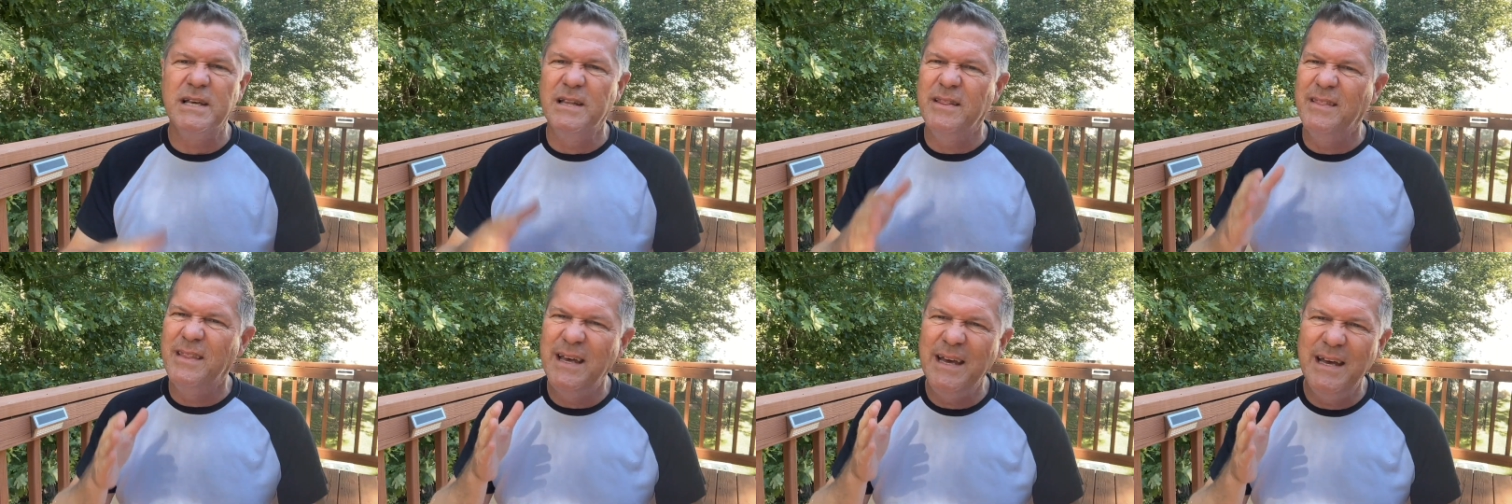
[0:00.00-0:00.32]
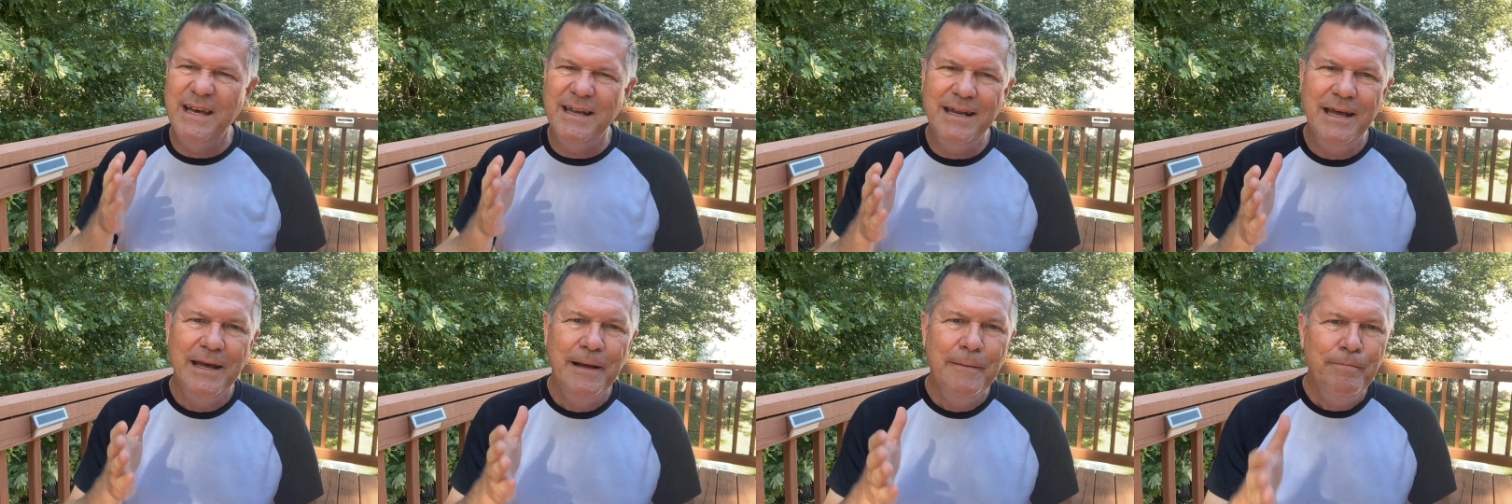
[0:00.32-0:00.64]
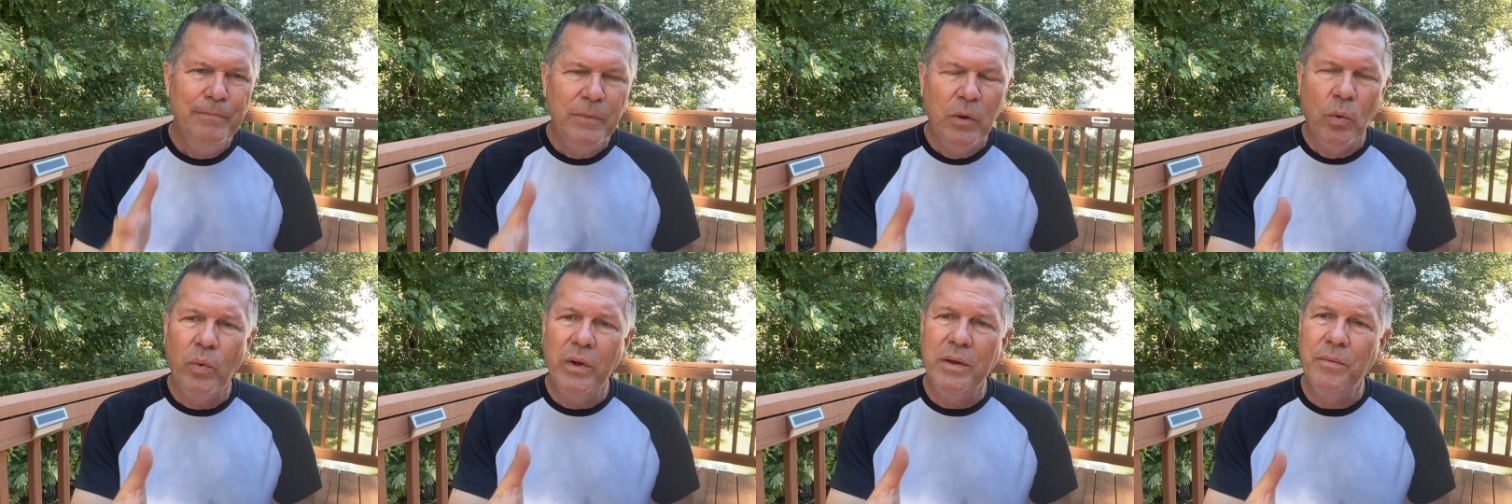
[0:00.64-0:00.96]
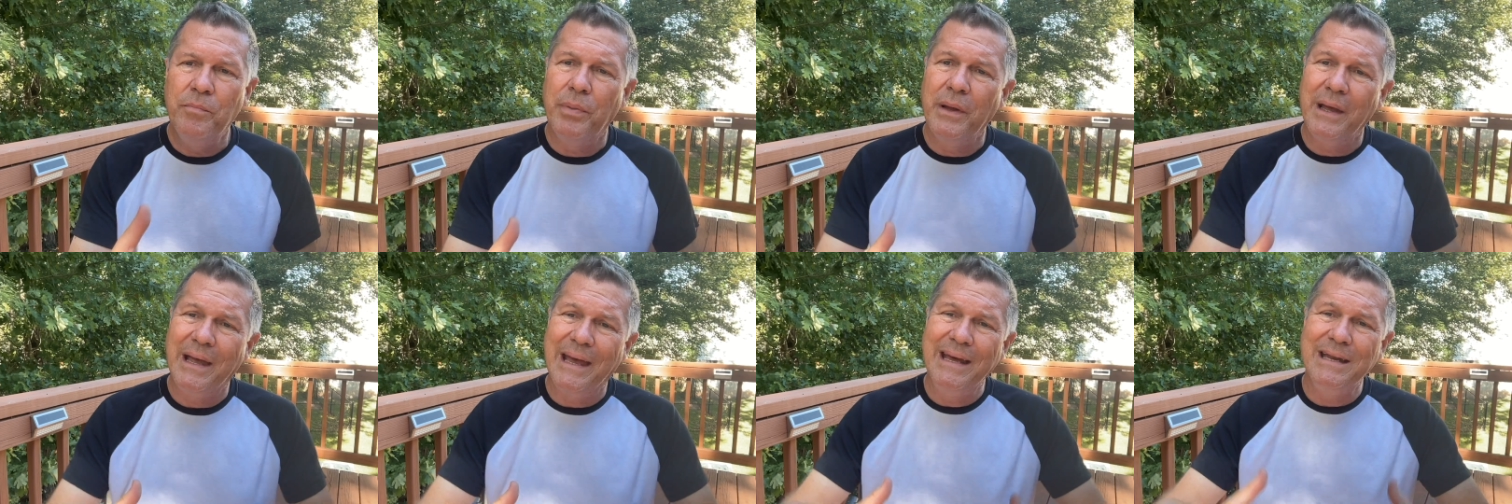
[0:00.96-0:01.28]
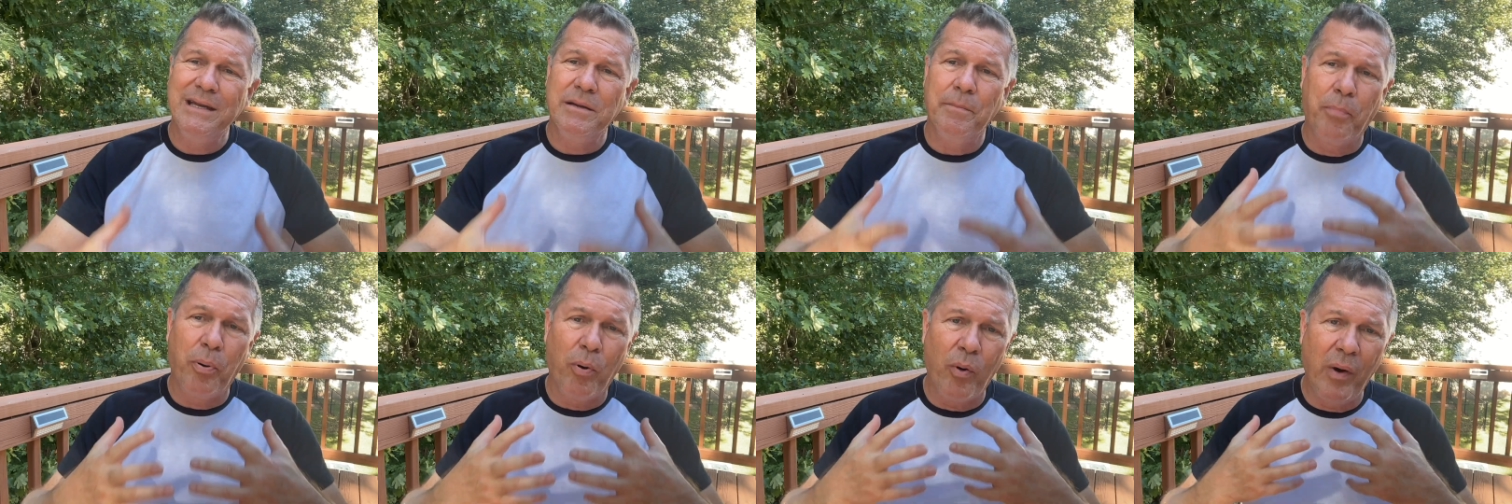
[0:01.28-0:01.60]
And then we begin
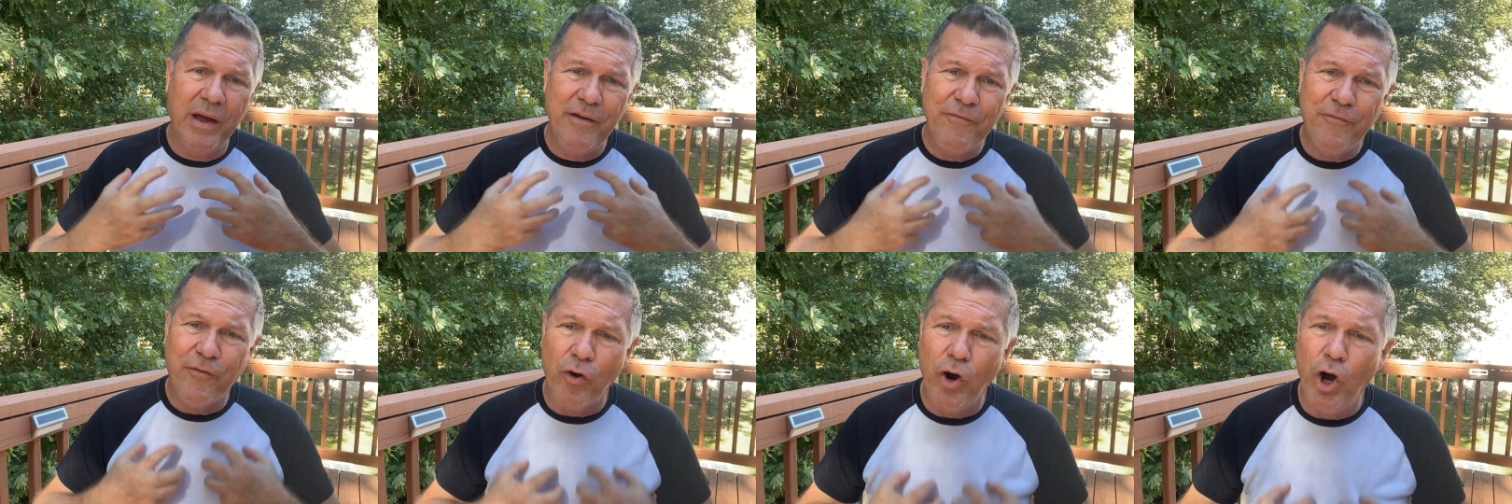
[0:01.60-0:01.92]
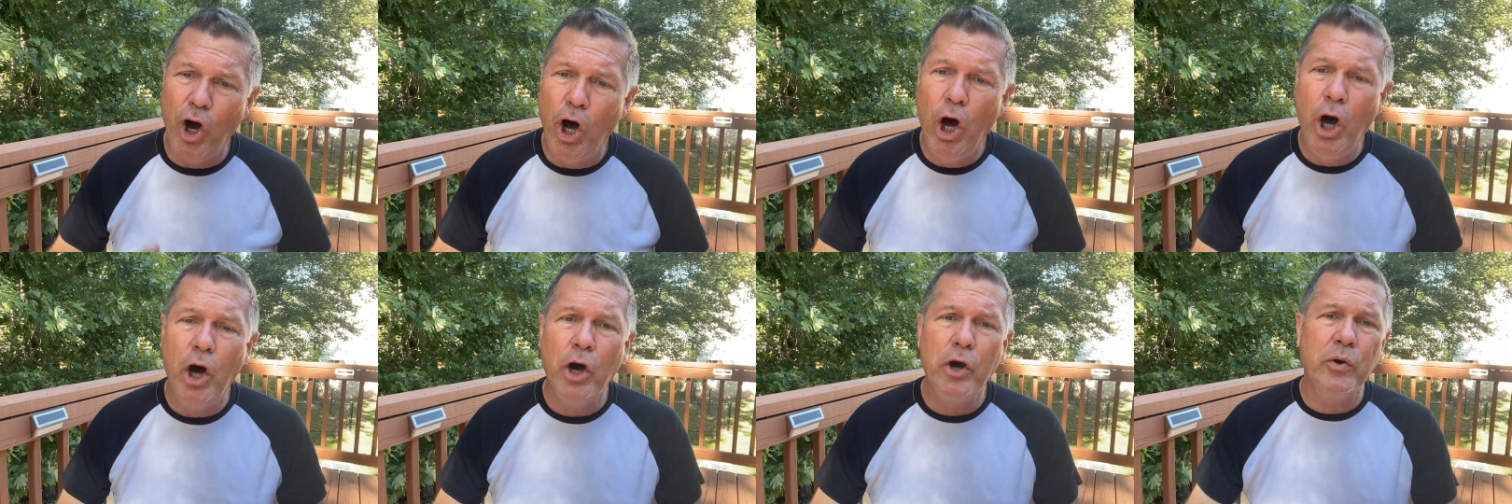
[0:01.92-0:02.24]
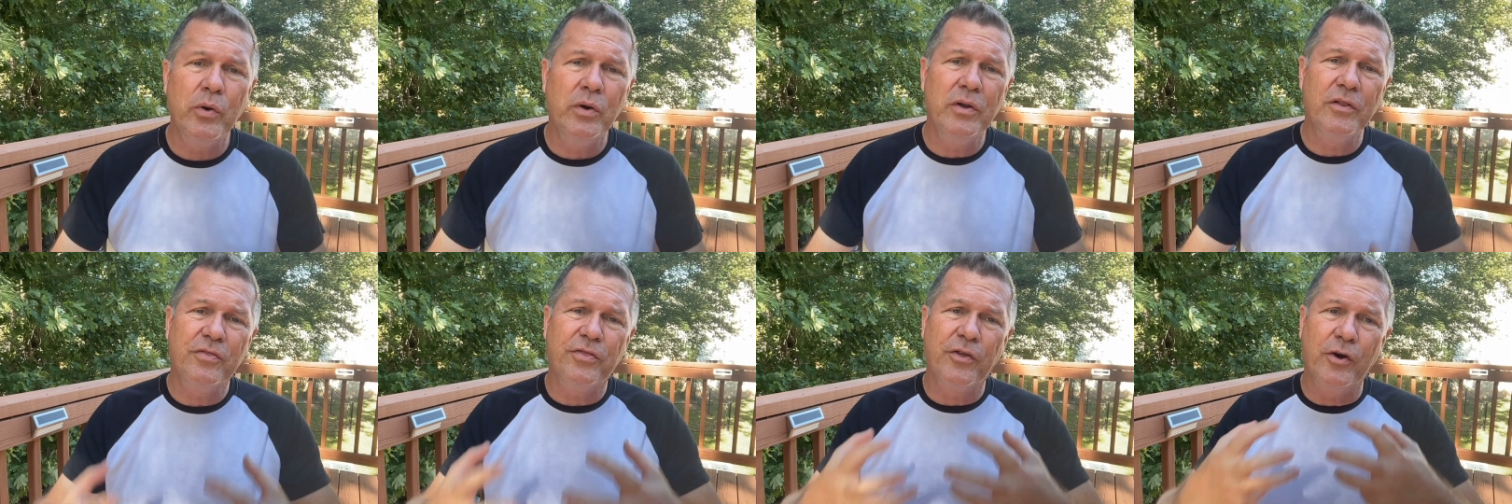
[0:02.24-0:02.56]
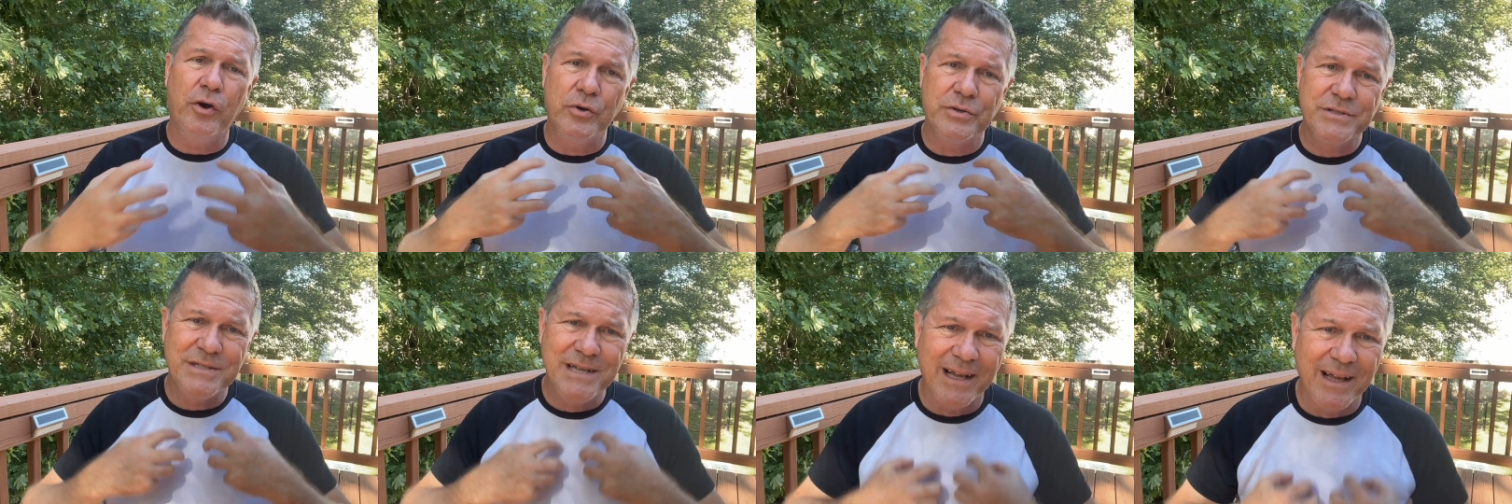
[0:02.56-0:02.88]
to pray for a hunger and thirst,